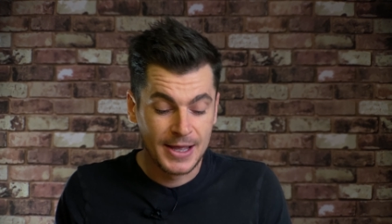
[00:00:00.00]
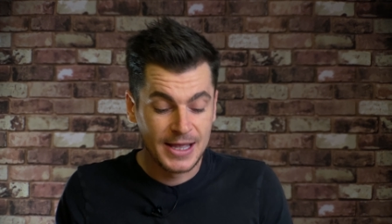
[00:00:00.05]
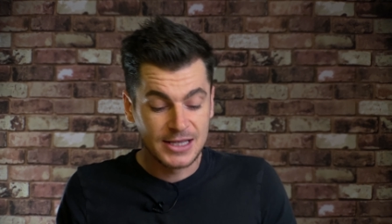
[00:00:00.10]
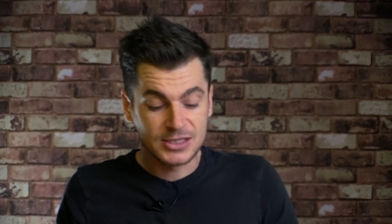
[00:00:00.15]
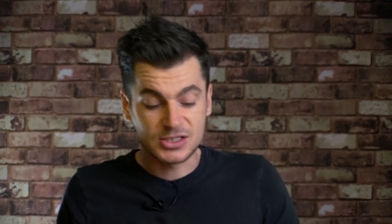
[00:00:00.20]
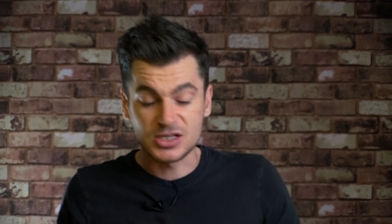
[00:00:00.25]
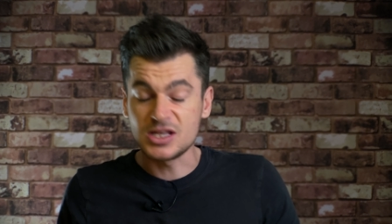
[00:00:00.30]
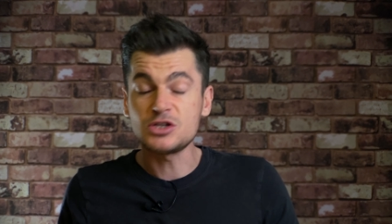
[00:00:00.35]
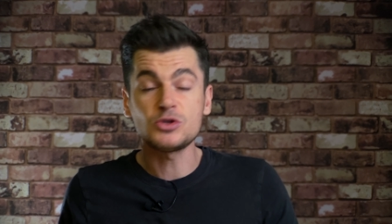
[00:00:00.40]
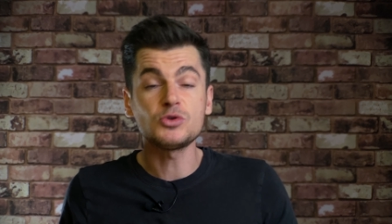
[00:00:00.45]

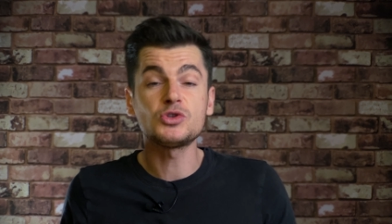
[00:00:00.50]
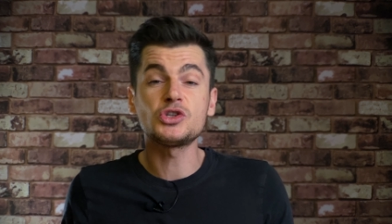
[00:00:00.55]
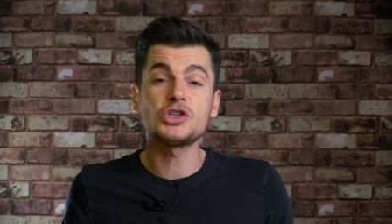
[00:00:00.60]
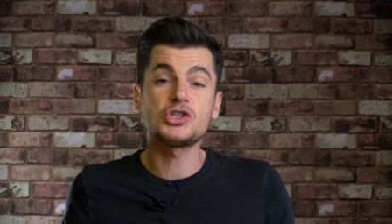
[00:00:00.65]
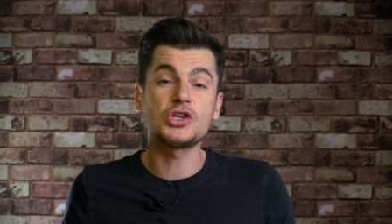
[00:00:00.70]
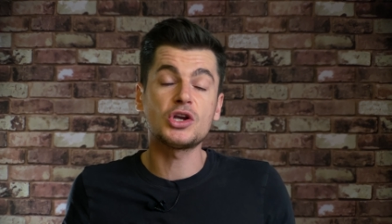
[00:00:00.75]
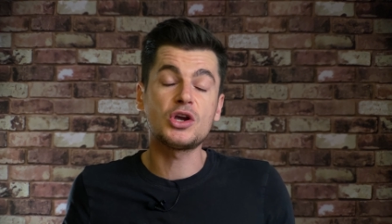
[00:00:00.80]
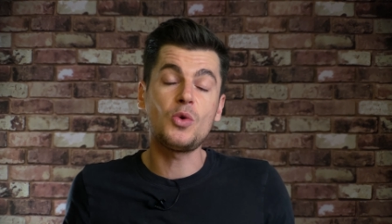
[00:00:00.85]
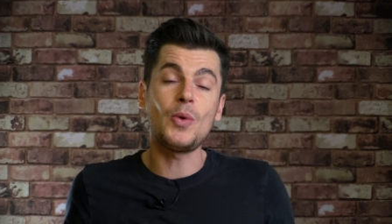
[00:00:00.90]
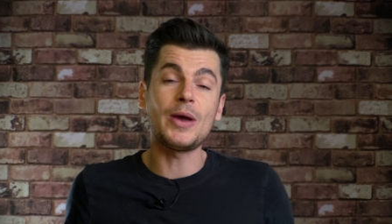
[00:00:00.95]
So this was
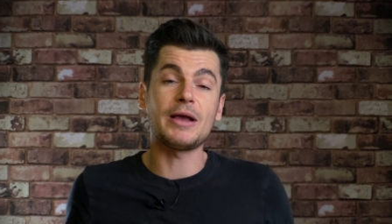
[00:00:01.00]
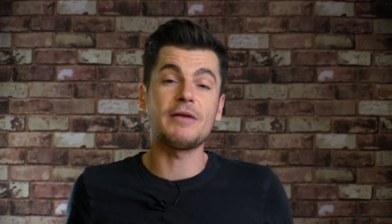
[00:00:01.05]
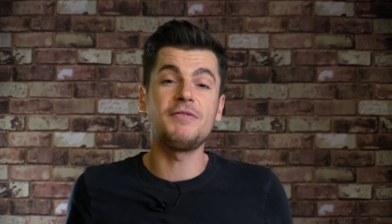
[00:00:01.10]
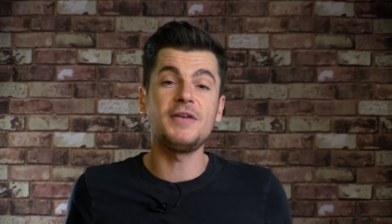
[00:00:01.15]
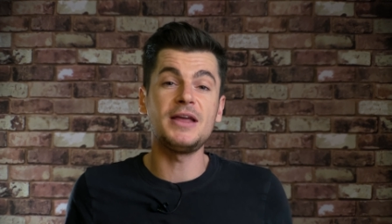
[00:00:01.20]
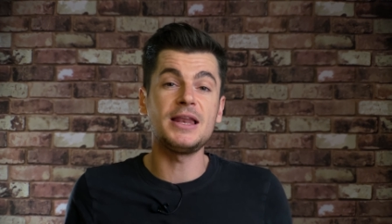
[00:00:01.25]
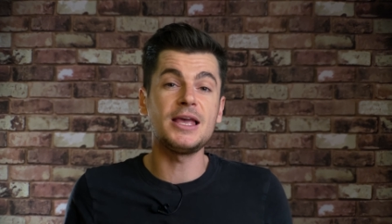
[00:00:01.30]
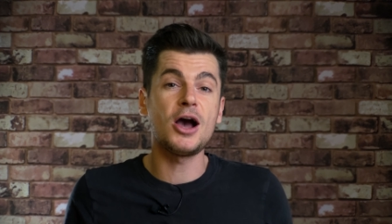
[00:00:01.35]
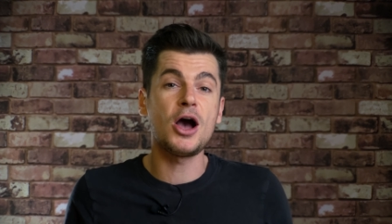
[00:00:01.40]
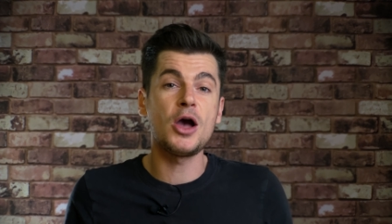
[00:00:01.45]
just a quick
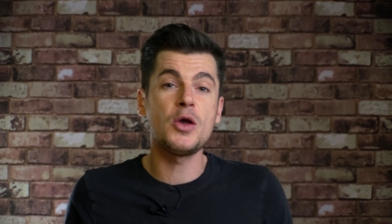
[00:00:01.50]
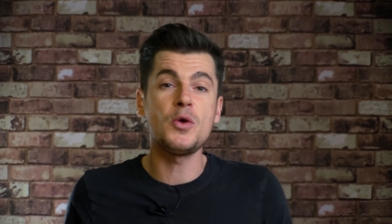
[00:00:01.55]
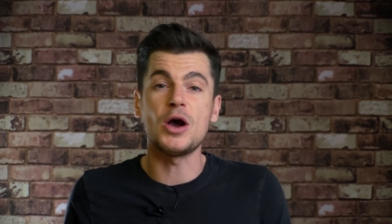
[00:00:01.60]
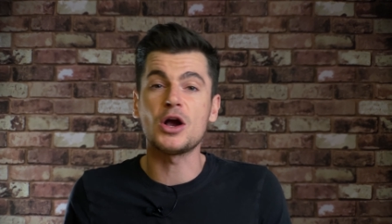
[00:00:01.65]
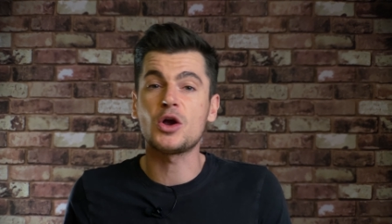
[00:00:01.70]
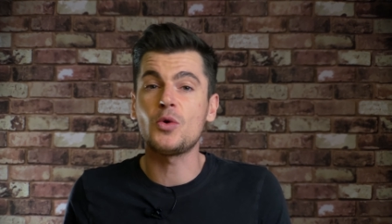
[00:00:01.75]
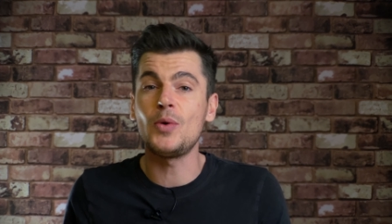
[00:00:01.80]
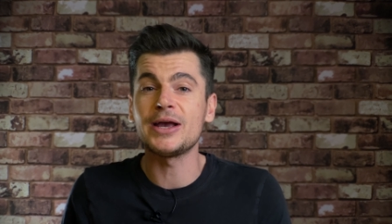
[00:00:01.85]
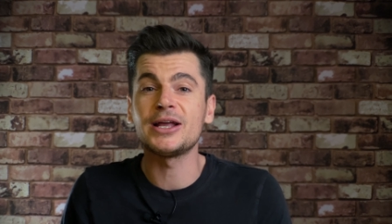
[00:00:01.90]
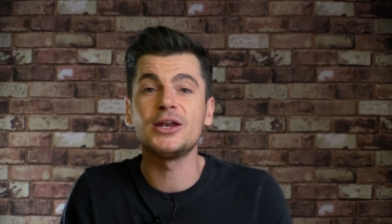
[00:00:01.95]
video, a
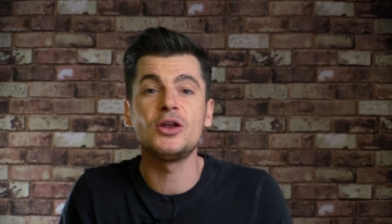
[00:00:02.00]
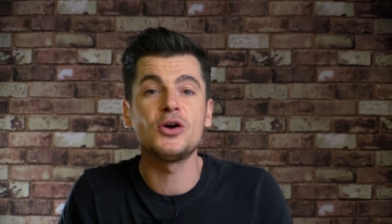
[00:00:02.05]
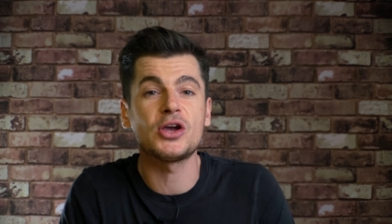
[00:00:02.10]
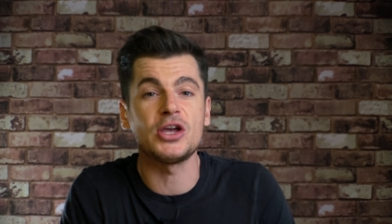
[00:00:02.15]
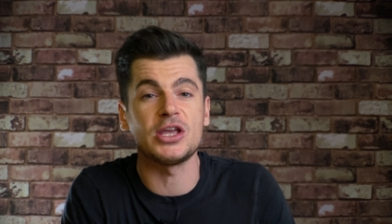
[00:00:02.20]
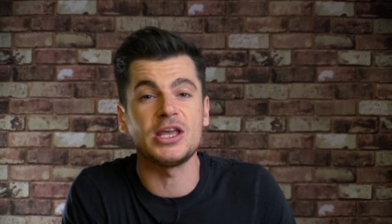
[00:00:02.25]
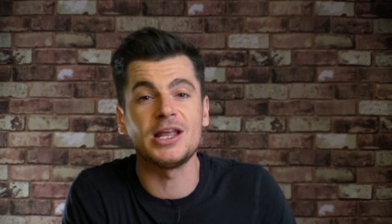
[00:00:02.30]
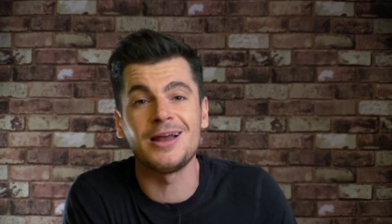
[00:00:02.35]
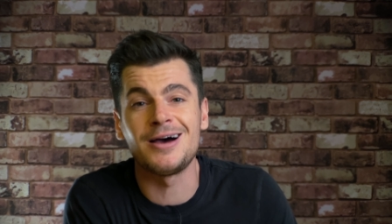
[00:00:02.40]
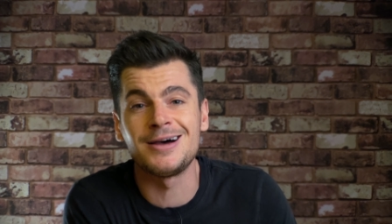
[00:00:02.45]
quick look
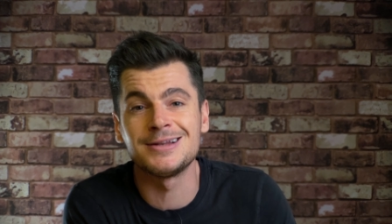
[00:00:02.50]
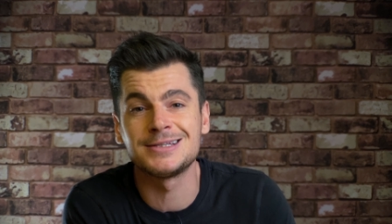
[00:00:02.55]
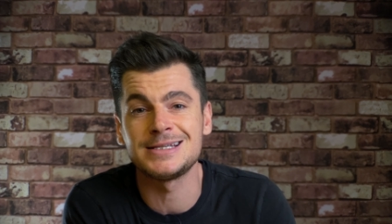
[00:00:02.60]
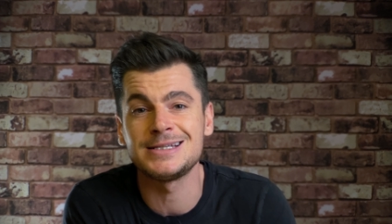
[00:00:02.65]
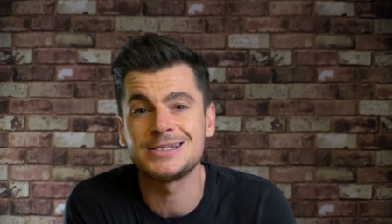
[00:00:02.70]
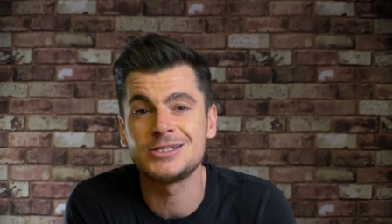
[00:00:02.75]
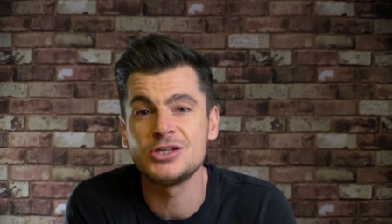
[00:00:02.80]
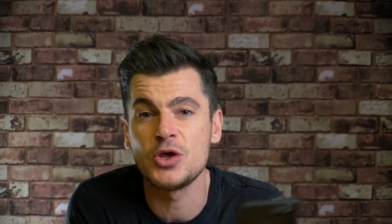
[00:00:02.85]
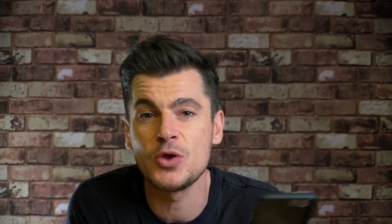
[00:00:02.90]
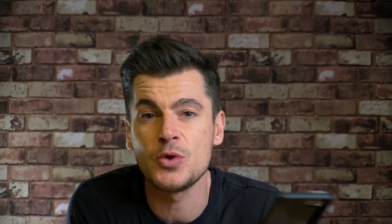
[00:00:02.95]
at
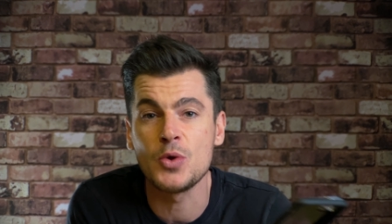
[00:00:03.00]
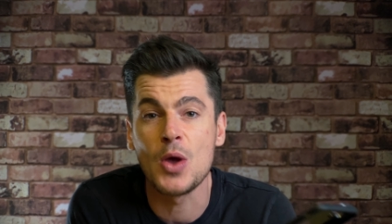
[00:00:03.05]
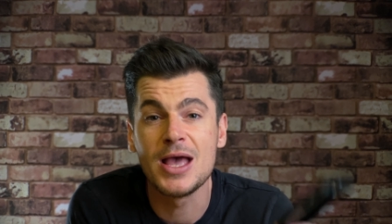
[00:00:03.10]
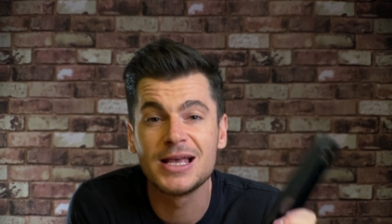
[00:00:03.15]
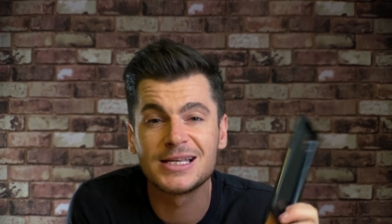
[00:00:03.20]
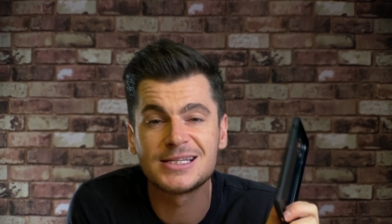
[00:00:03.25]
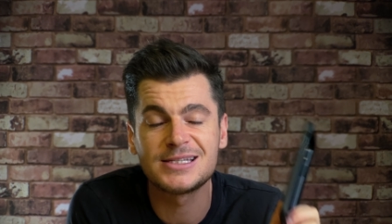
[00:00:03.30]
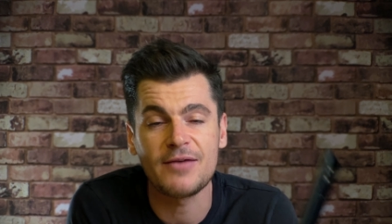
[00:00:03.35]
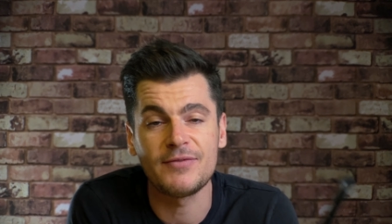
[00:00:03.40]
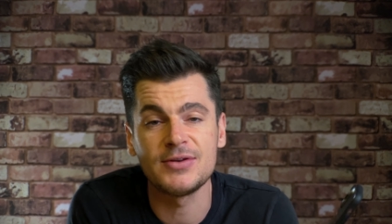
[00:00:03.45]
Ulanzi's new
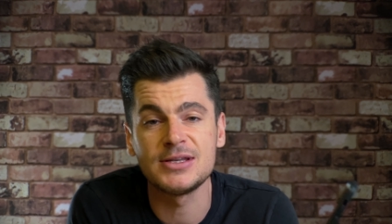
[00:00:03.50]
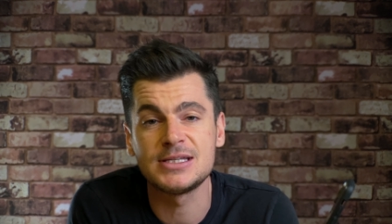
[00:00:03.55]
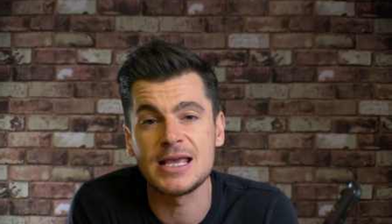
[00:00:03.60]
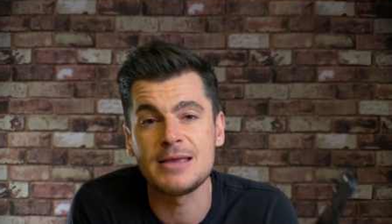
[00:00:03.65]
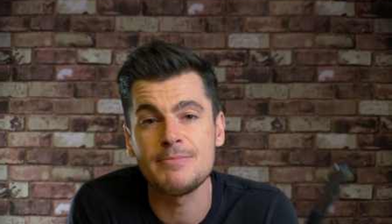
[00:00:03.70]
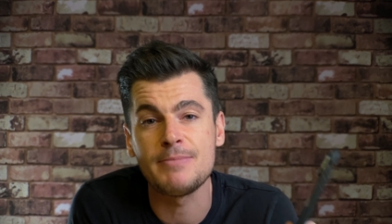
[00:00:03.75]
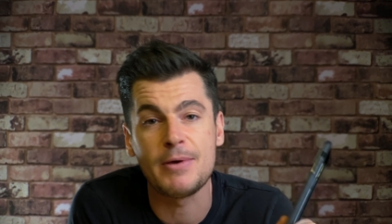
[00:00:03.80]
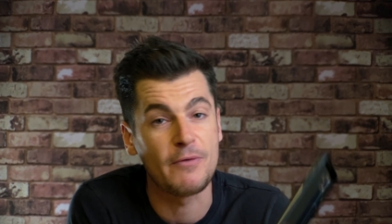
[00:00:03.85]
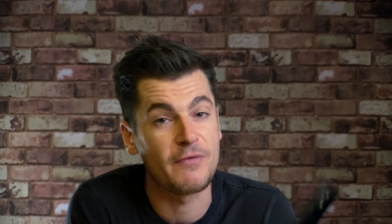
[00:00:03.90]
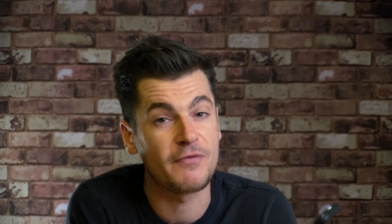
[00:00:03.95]

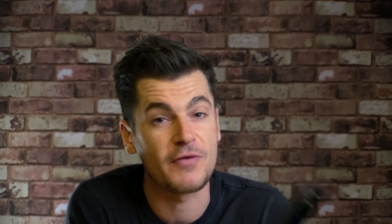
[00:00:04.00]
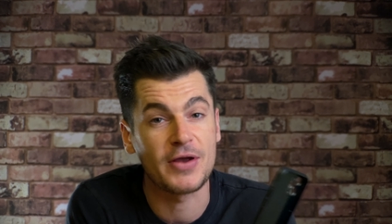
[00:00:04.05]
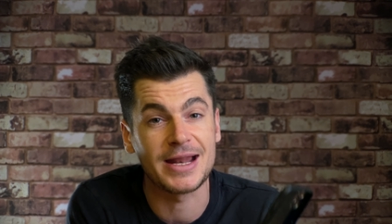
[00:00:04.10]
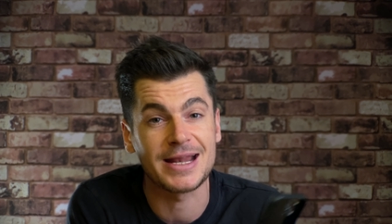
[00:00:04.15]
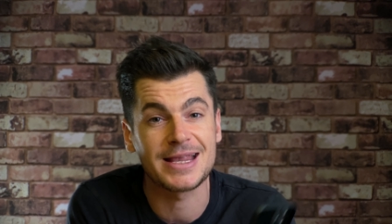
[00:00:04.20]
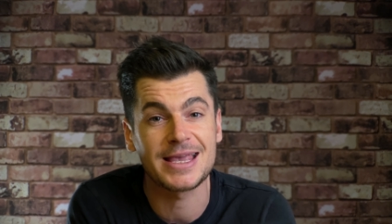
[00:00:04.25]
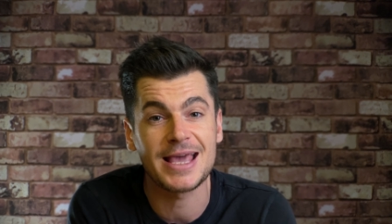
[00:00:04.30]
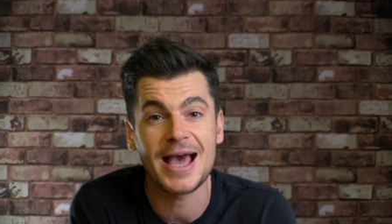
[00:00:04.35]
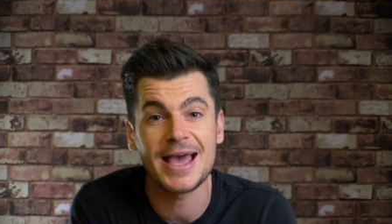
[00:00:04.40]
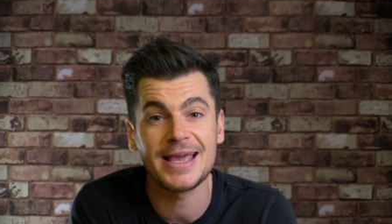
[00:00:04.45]
17mm
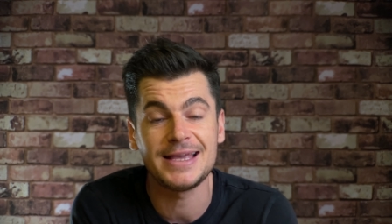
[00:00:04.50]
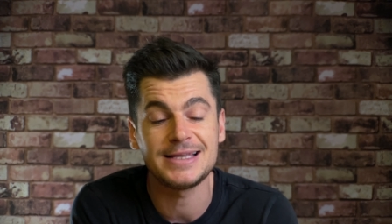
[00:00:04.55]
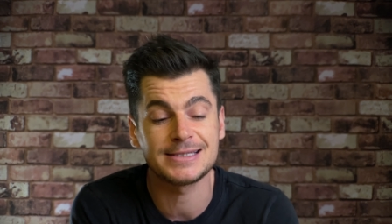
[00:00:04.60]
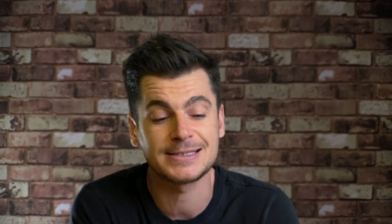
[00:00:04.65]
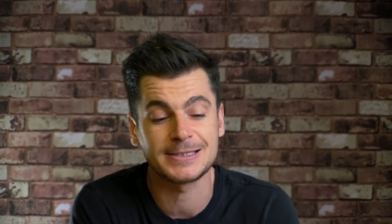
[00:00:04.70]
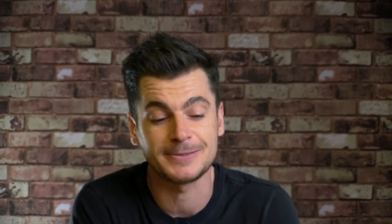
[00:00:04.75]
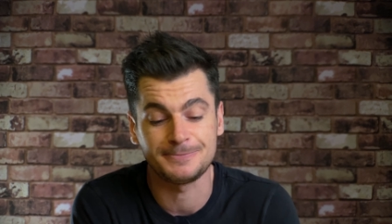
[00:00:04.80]
threaded case.